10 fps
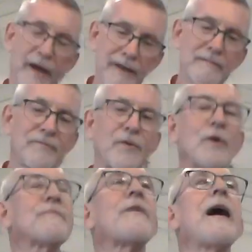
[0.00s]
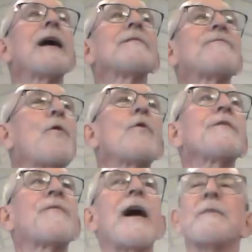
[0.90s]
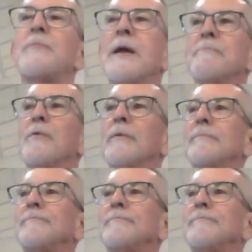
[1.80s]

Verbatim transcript: Okay, if you can find 45 people.